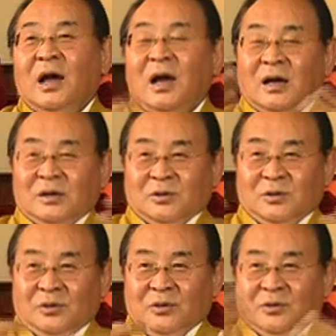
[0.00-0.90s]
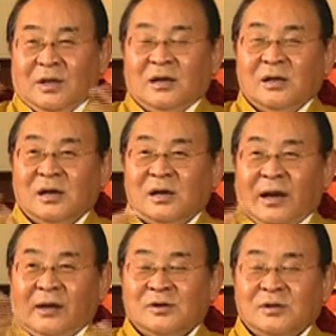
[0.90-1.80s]
Heart or, you know, that
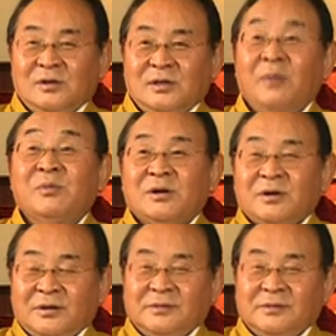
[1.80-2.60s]
connection. Damdra.